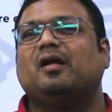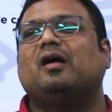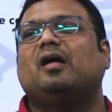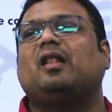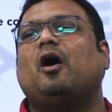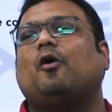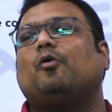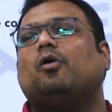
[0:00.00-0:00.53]

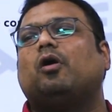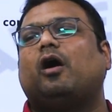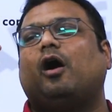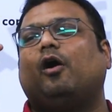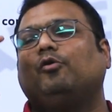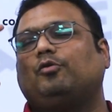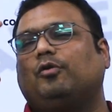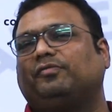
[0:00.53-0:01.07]
Now
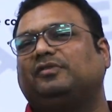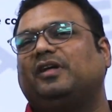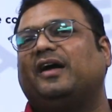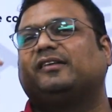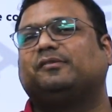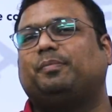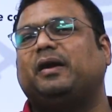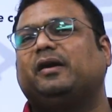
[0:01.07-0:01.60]
out of
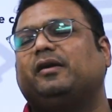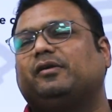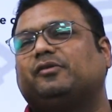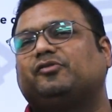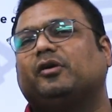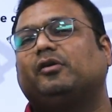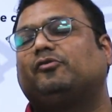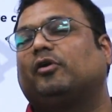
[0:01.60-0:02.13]

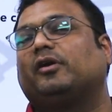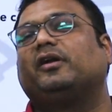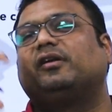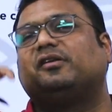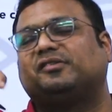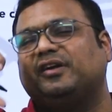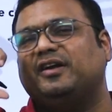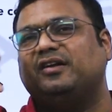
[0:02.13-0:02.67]
the
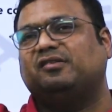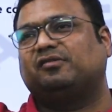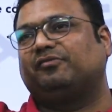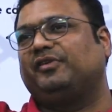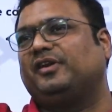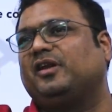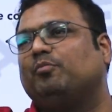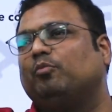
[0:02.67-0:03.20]
receipts we
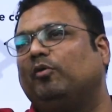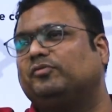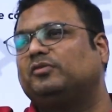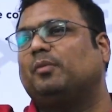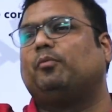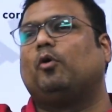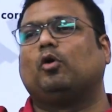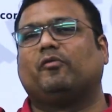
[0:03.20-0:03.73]
remove the
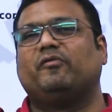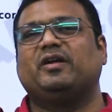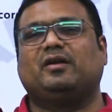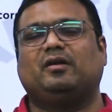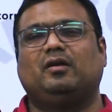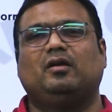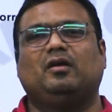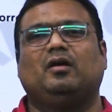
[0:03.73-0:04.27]
borrowing,
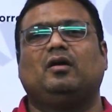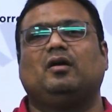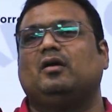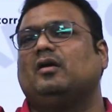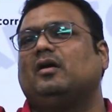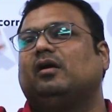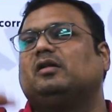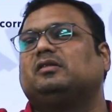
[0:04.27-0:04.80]

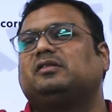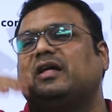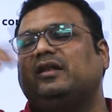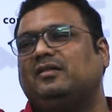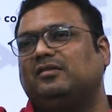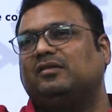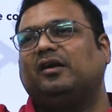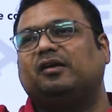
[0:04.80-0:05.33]

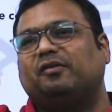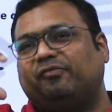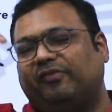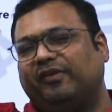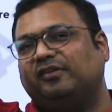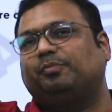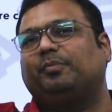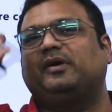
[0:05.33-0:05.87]
then the
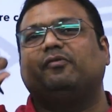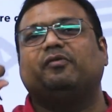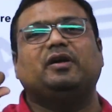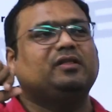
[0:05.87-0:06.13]
difference between the